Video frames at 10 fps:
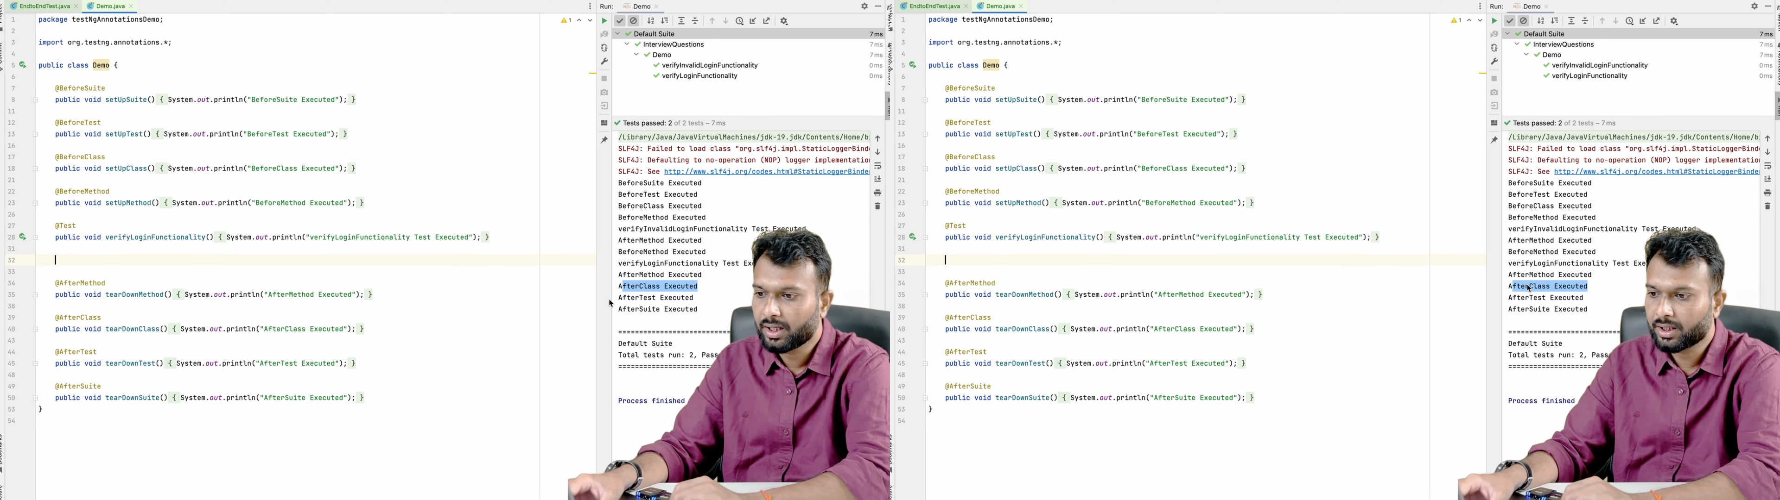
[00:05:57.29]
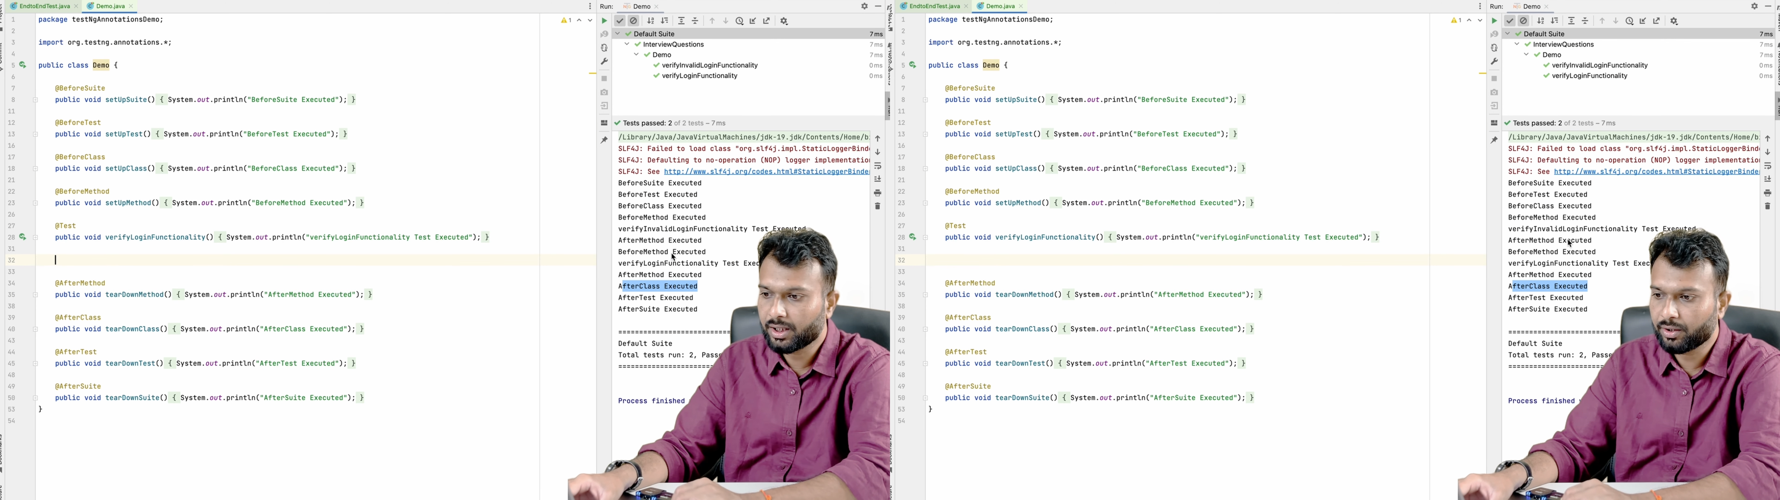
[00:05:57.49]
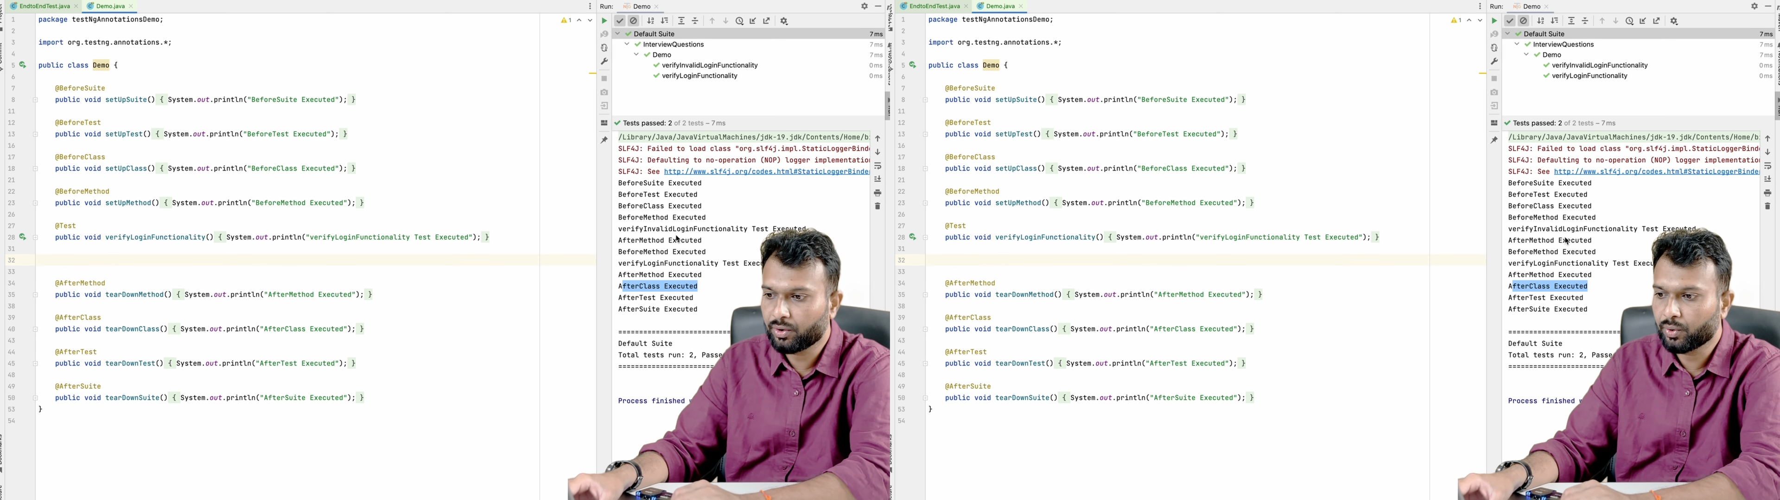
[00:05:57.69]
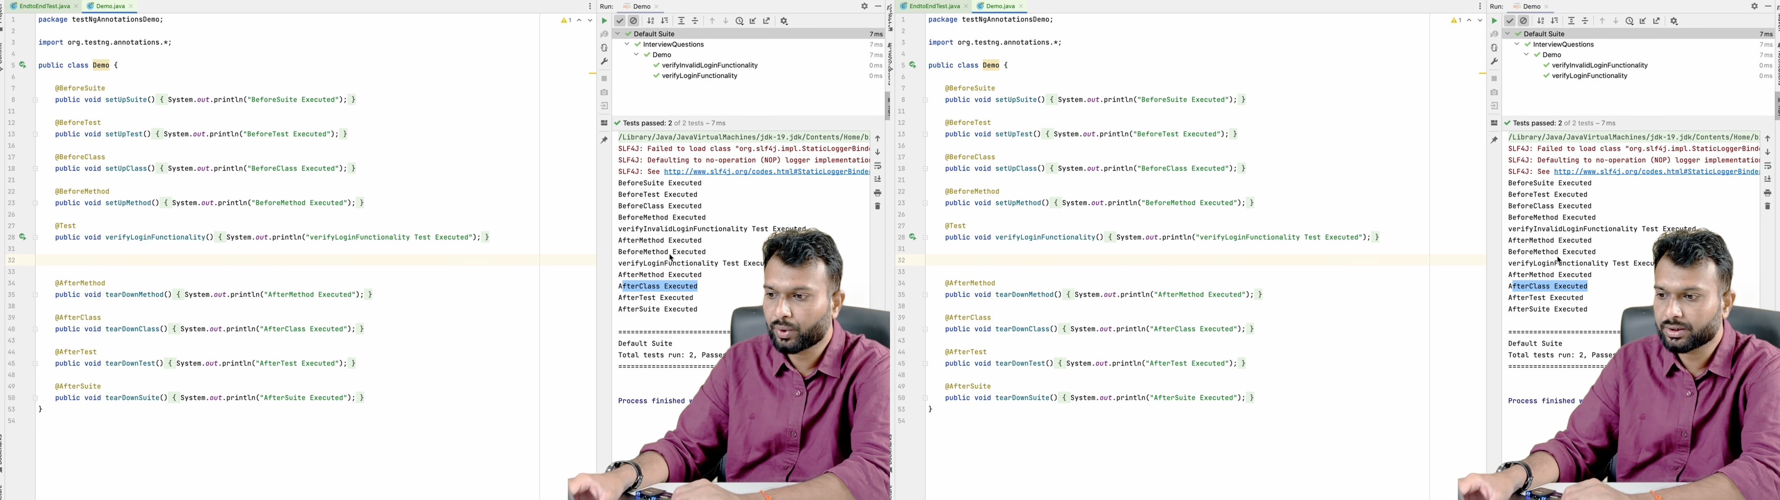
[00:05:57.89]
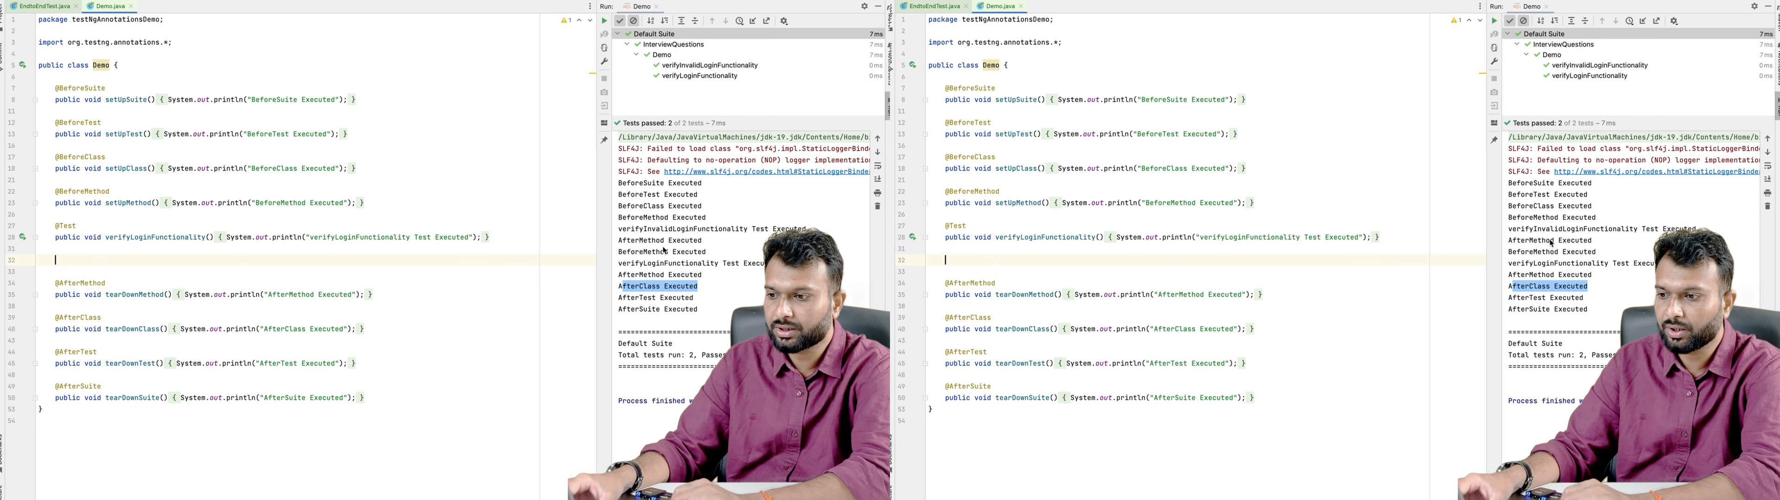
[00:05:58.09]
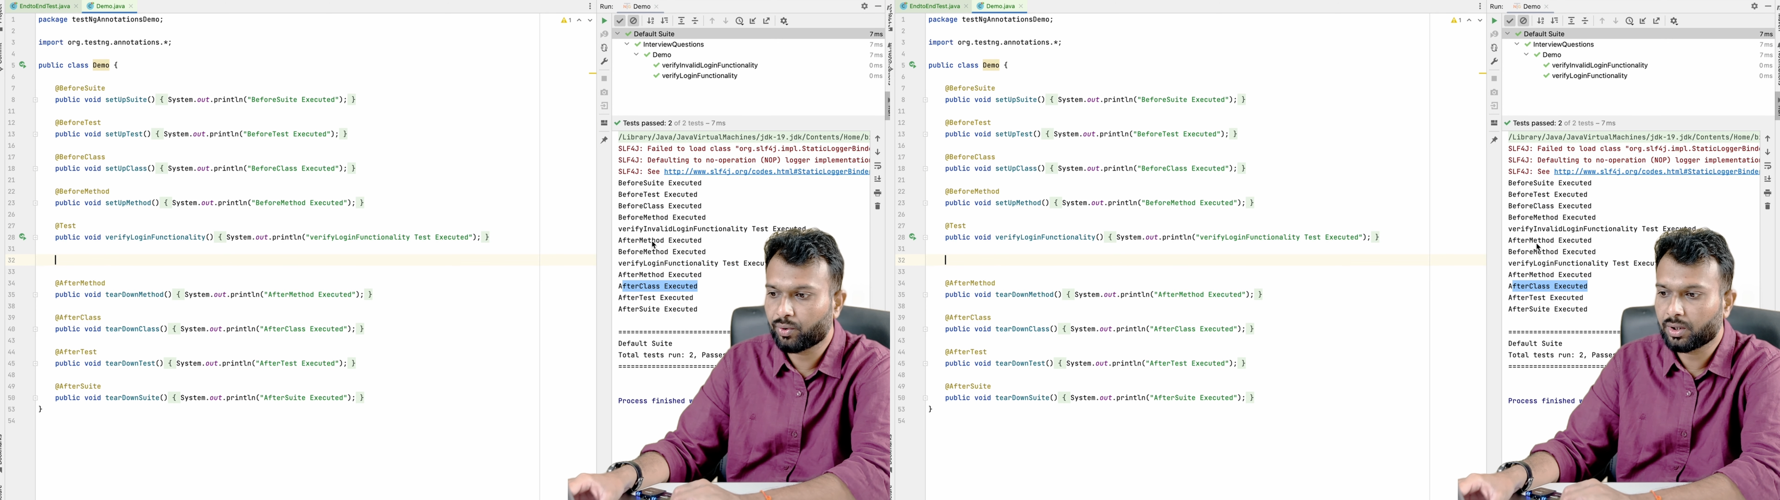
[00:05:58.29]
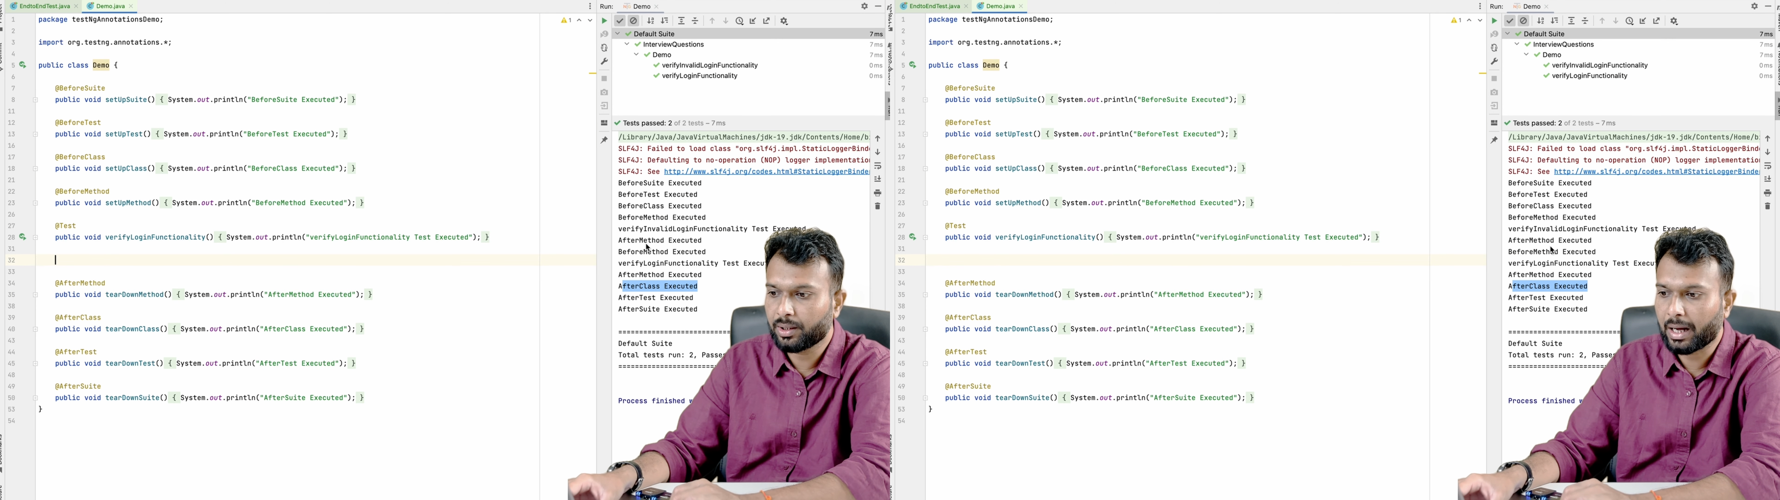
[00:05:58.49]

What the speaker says: then you can see only